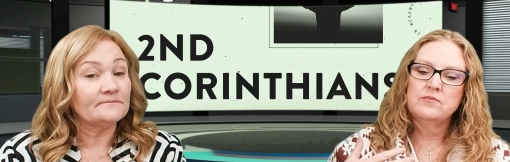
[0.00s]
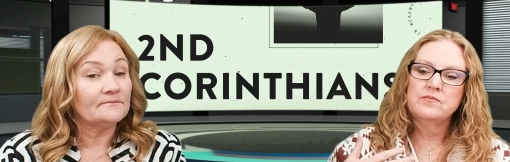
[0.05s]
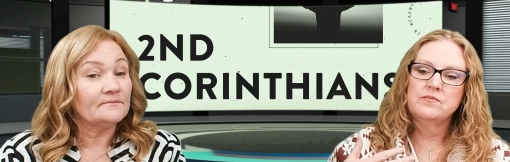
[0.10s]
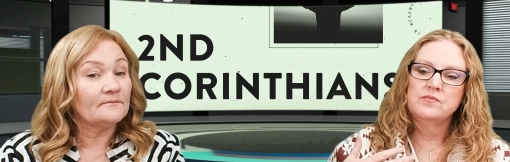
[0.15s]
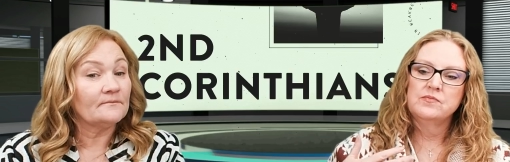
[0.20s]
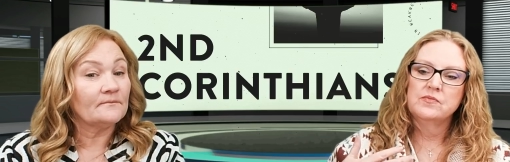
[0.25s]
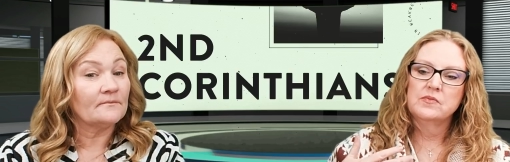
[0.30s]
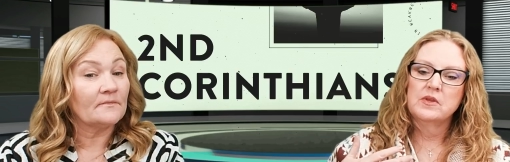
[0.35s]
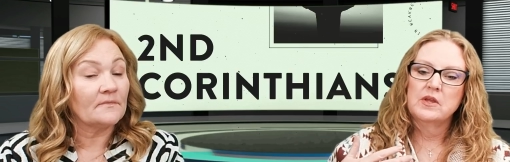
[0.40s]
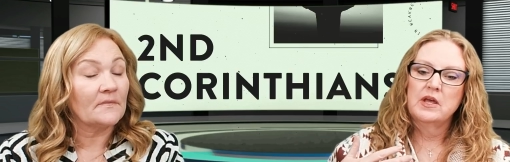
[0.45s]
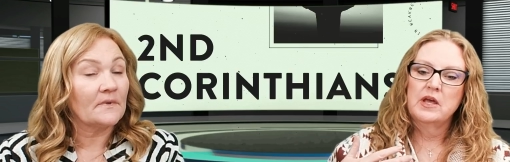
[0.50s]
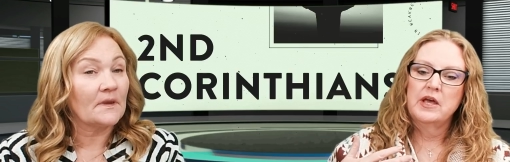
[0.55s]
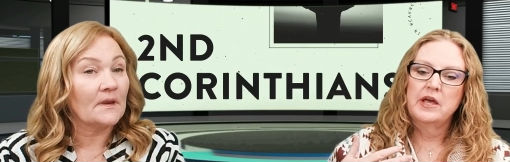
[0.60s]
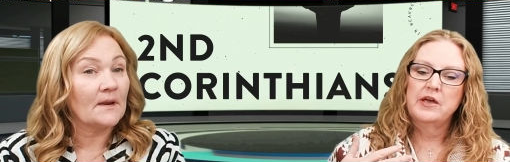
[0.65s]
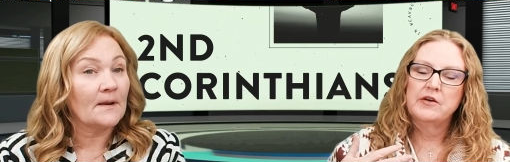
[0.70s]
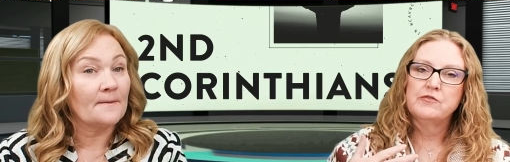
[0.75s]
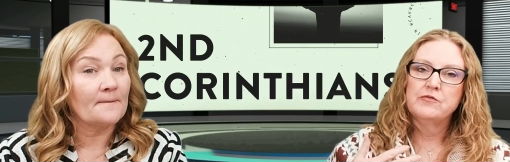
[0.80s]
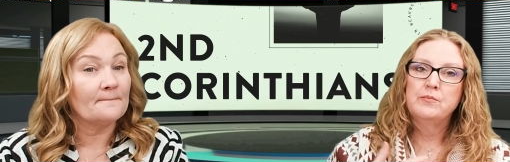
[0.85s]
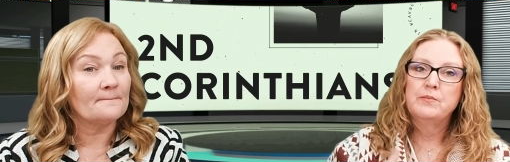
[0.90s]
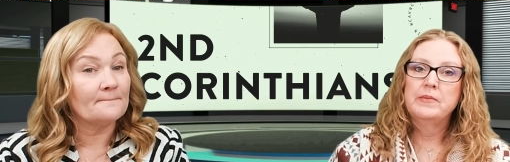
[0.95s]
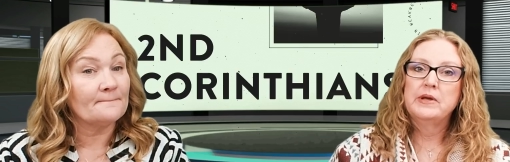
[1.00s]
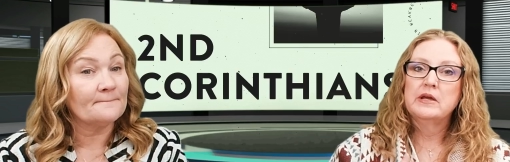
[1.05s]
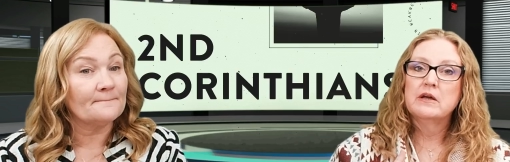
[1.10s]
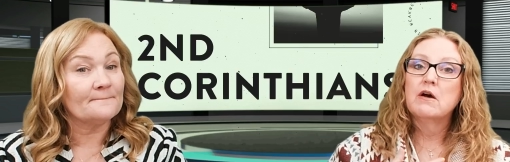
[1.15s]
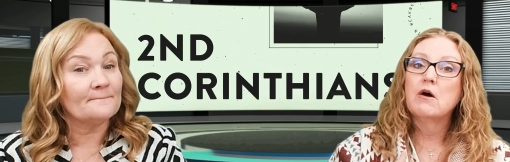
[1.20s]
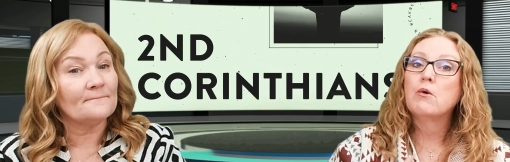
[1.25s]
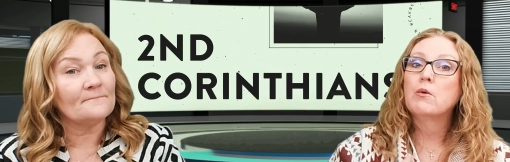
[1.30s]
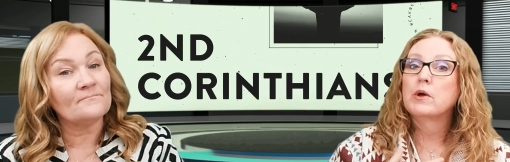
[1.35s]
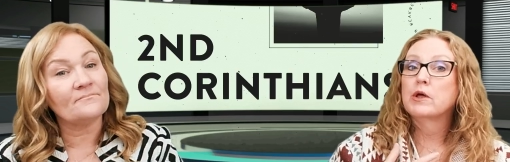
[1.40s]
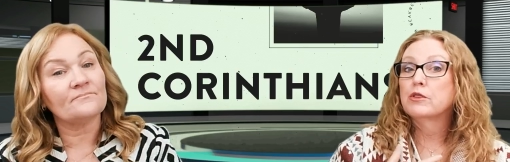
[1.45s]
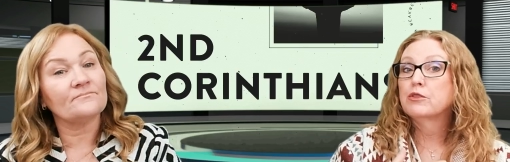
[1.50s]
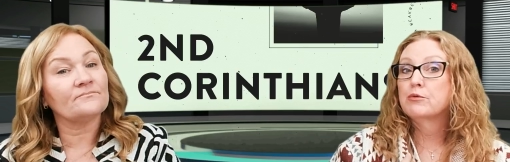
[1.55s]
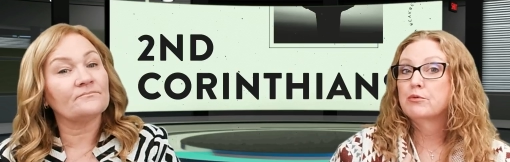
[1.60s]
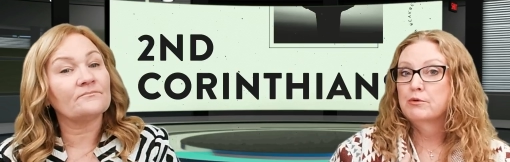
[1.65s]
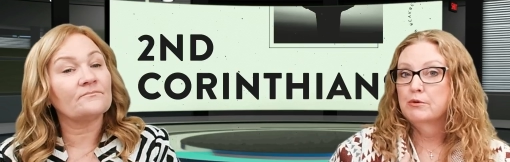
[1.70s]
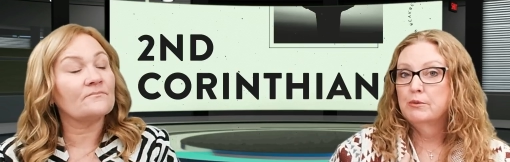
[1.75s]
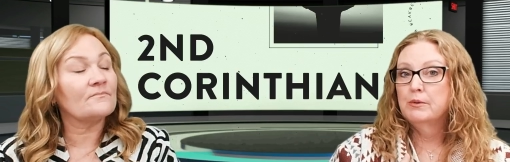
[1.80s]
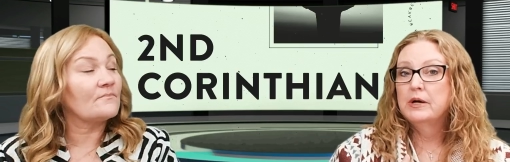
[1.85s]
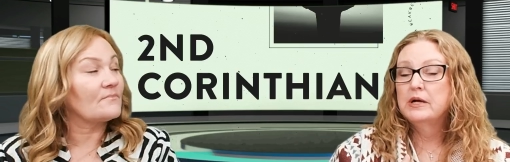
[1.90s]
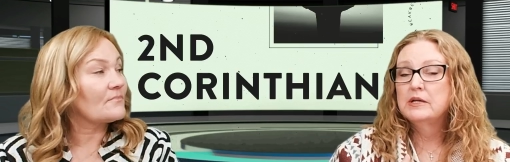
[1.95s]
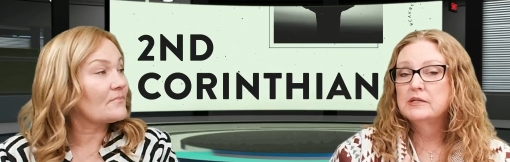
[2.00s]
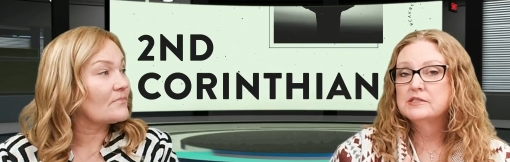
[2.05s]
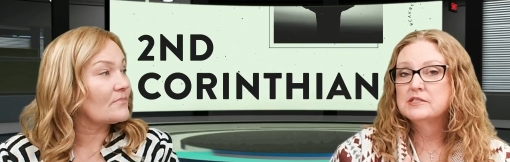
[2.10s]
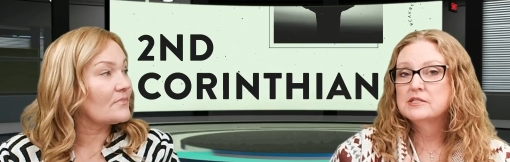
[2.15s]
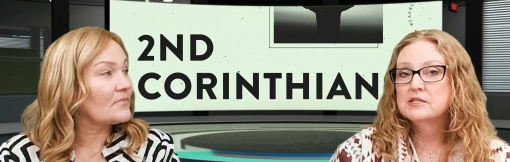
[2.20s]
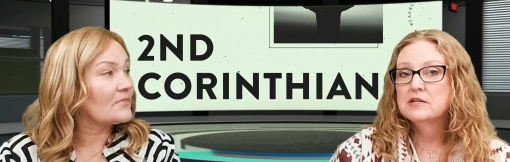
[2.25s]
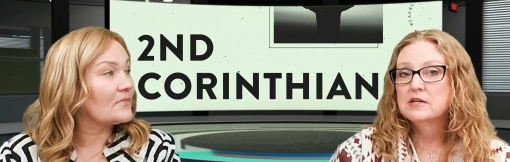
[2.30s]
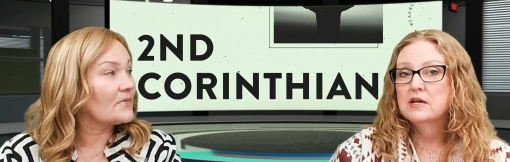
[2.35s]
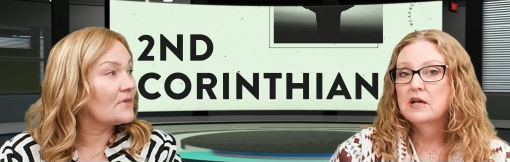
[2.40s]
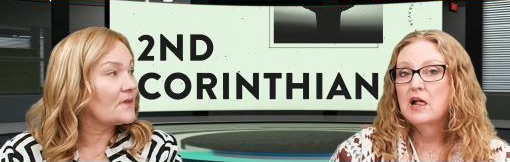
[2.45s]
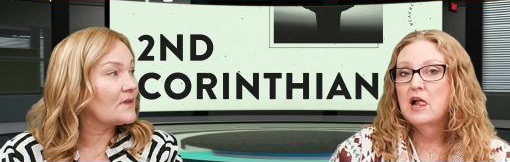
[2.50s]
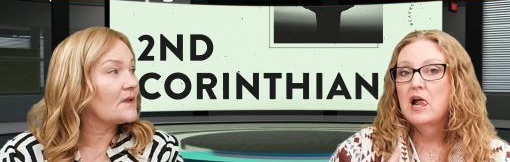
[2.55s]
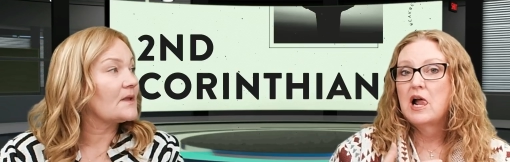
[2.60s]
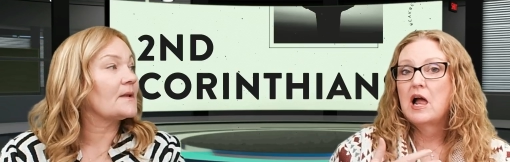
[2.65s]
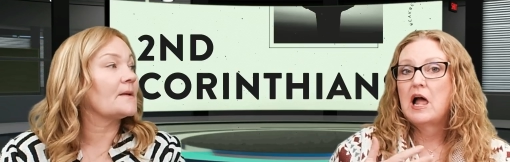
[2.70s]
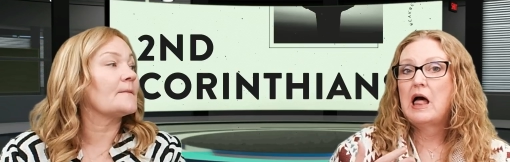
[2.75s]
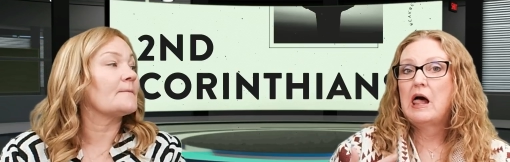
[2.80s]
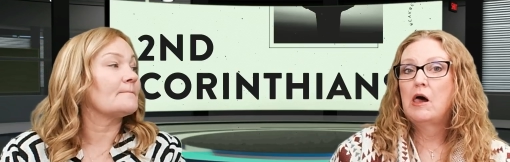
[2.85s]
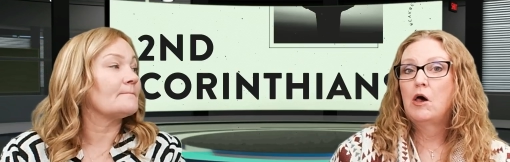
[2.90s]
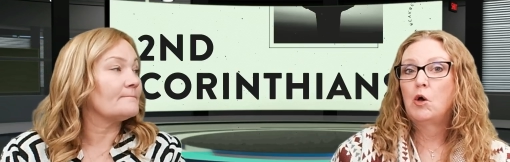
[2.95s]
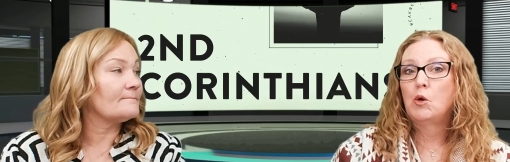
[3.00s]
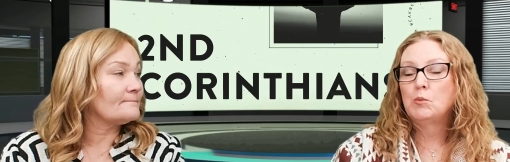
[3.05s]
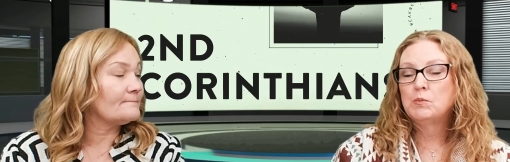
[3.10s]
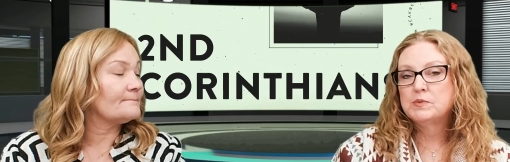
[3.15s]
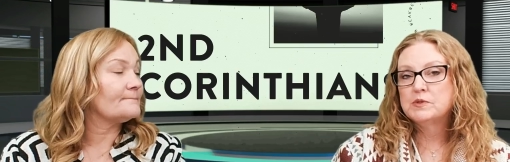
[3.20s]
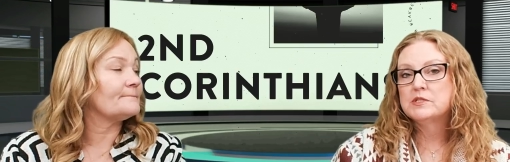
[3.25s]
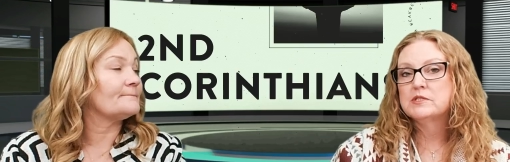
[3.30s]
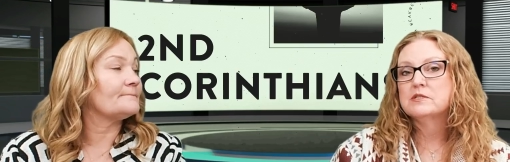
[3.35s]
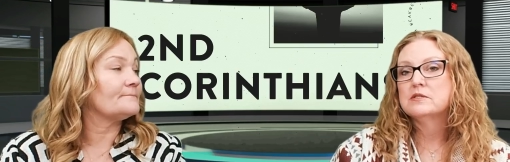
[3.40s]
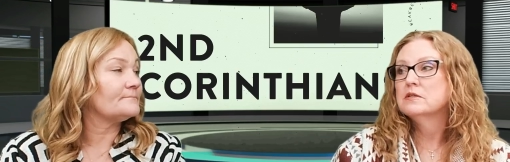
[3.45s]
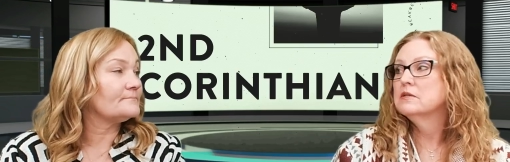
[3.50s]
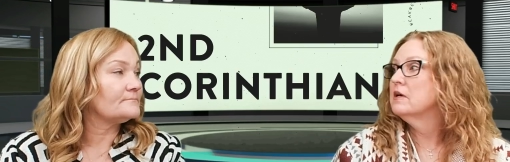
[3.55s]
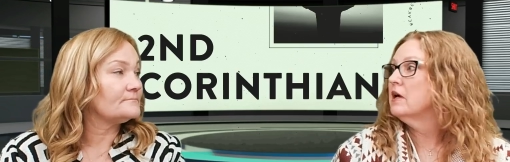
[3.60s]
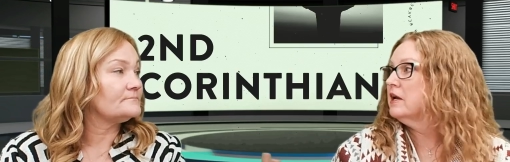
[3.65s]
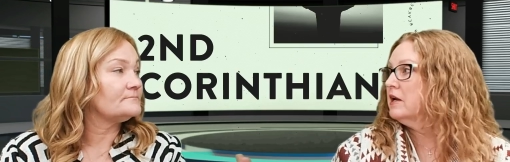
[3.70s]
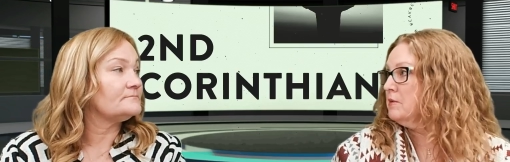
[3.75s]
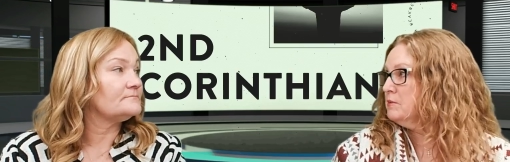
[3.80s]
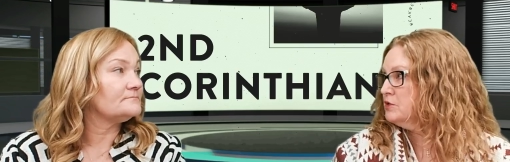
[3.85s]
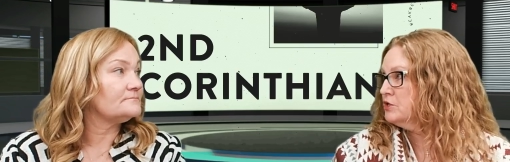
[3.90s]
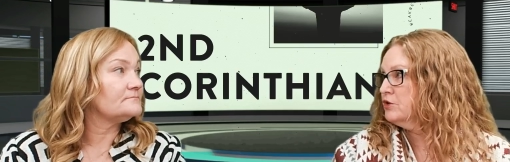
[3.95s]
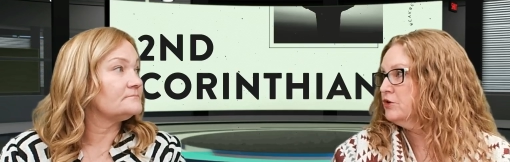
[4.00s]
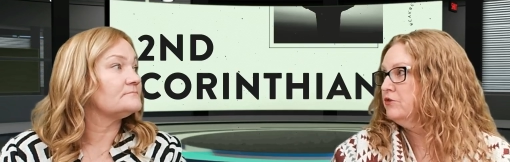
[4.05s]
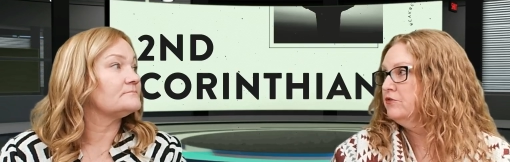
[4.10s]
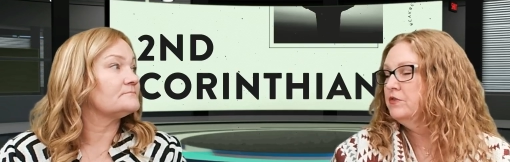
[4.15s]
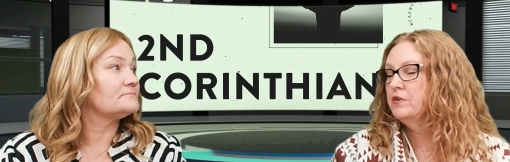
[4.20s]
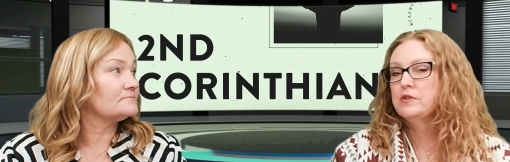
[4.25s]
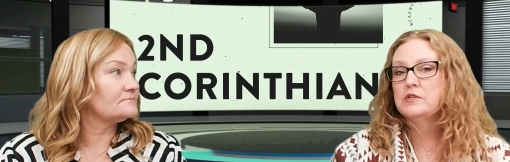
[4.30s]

Speaker 1: if me going through it helps, and I'm sure you feel